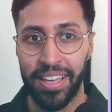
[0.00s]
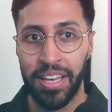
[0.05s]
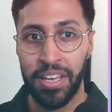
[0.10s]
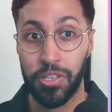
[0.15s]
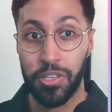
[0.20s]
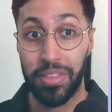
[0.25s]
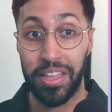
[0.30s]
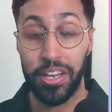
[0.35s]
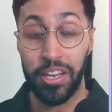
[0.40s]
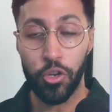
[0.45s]

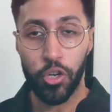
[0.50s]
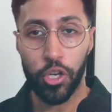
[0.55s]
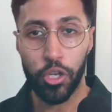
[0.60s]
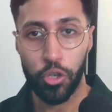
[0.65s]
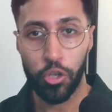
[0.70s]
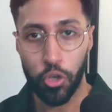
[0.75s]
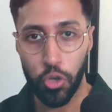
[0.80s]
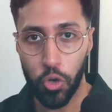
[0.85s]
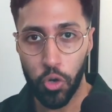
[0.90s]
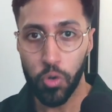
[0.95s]
And then you can
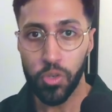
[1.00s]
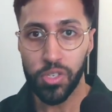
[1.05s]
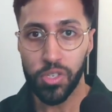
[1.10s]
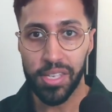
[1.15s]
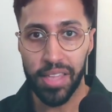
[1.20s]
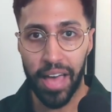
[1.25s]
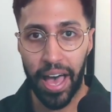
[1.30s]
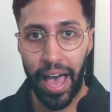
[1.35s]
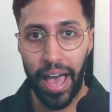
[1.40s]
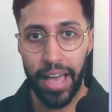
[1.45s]
use
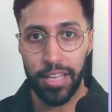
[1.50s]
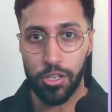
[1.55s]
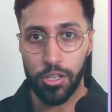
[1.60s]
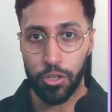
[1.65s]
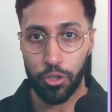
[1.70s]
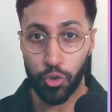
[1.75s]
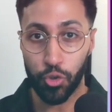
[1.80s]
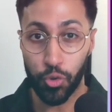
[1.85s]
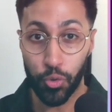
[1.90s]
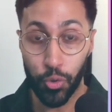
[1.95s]
that to
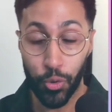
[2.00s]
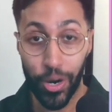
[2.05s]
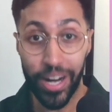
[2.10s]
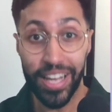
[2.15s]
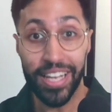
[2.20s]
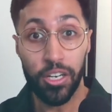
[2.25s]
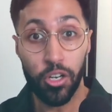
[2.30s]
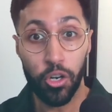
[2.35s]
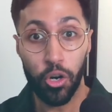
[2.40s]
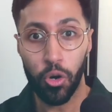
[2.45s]

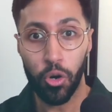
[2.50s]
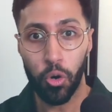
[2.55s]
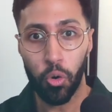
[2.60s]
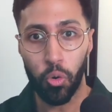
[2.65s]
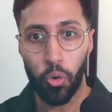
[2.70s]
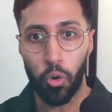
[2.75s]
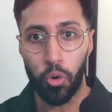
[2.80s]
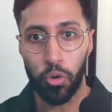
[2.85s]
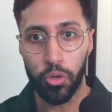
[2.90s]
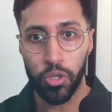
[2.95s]
train
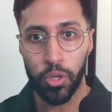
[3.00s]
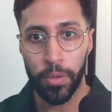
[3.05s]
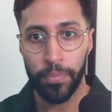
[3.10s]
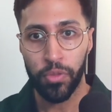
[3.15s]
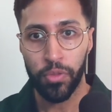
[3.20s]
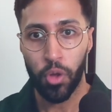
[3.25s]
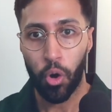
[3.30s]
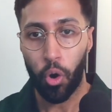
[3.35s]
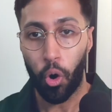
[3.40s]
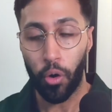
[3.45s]
Claude
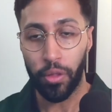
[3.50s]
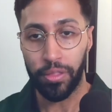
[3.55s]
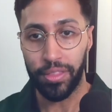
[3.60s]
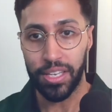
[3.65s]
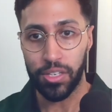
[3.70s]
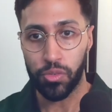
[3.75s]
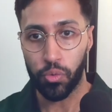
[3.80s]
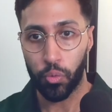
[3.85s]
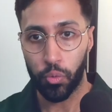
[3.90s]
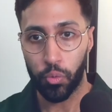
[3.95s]
on
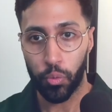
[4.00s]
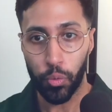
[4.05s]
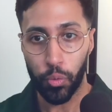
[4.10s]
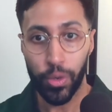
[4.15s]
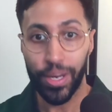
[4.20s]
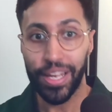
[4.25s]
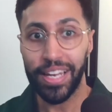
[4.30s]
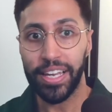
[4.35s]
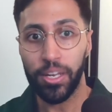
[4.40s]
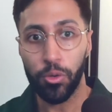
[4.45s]
this
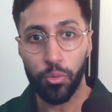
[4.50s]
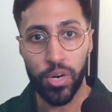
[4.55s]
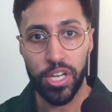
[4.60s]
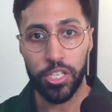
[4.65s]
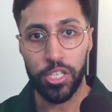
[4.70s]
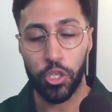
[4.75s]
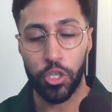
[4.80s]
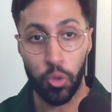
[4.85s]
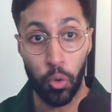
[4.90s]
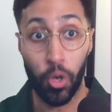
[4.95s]
really
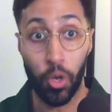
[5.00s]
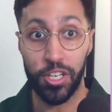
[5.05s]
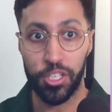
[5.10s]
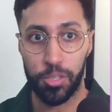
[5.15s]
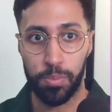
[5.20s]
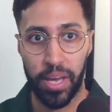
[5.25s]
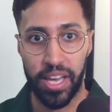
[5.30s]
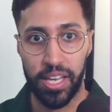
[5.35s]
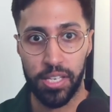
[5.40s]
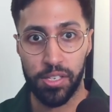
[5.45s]
rich knowledge
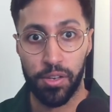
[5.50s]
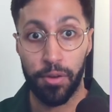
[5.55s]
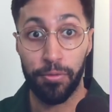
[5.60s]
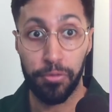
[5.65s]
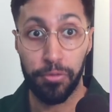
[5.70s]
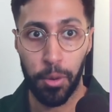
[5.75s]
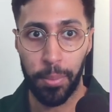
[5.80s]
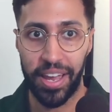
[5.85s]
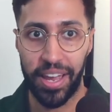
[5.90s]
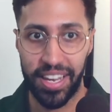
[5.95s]
base
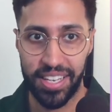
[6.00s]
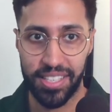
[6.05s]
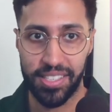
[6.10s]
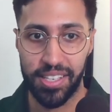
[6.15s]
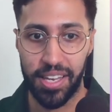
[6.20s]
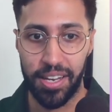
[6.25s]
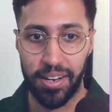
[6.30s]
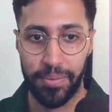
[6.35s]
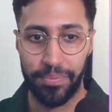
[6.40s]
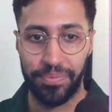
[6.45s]
from
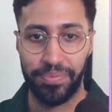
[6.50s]
n8n.